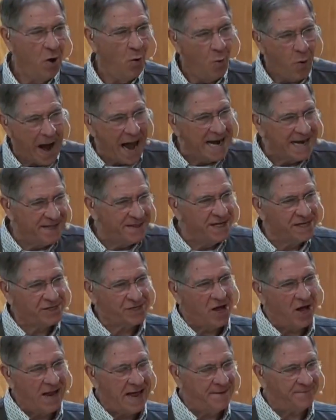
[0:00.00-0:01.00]
Why did this
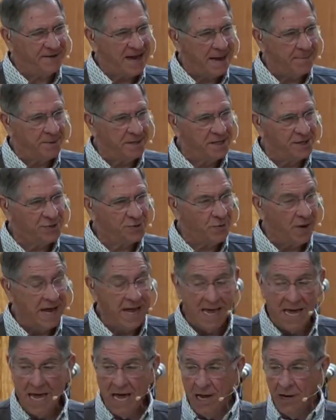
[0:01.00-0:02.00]
all have to happen this way?
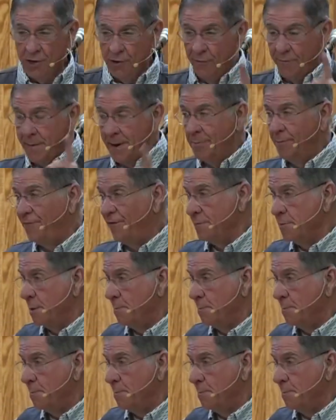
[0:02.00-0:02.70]
You remember from